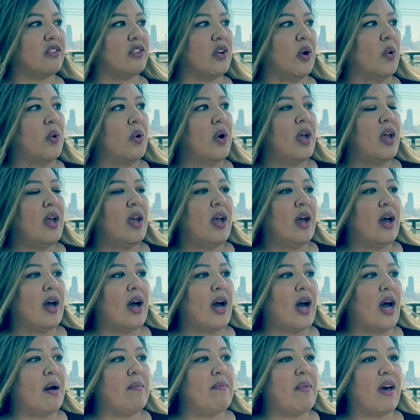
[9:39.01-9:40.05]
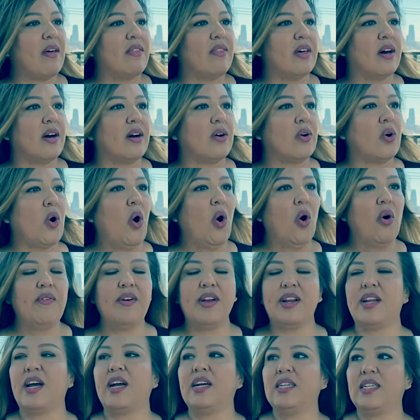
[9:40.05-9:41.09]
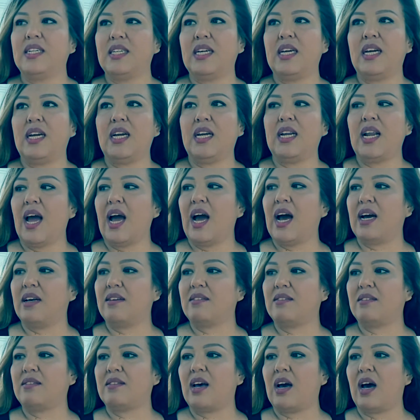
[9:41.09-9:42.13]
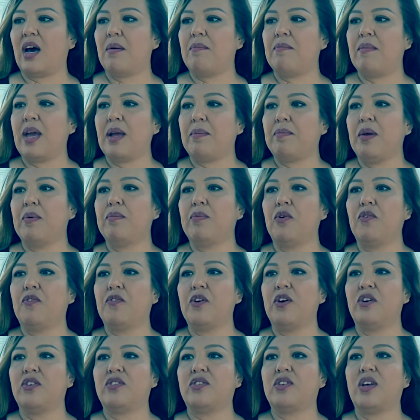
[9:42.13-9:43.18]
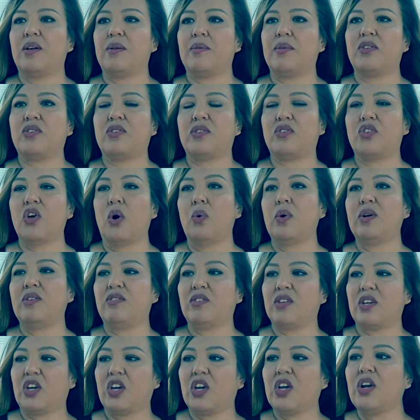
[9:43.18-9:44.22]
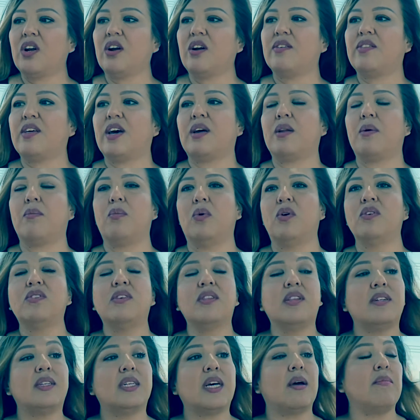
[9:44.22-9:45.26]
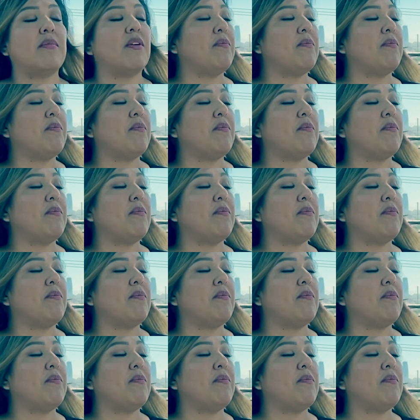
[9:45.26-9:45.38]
So the COVID-19 has made people feel so insecure that most of the time,